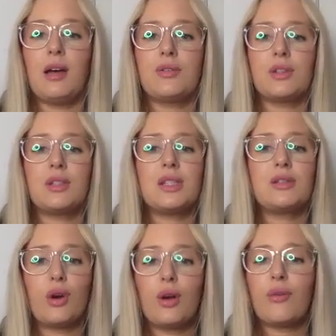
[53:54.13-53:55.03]
So just
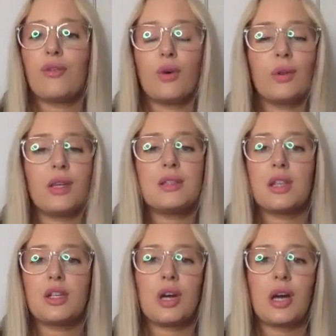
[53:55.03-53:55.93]
don't fall into
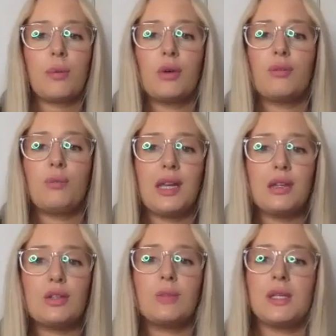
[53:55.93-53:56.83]
the trap of being
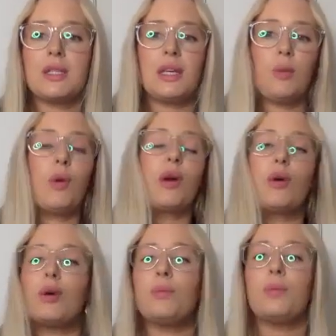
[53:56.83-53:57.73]
too busy. We're
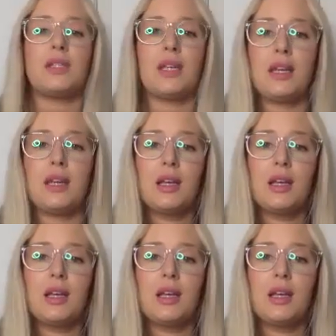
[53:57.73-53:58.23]
all busy.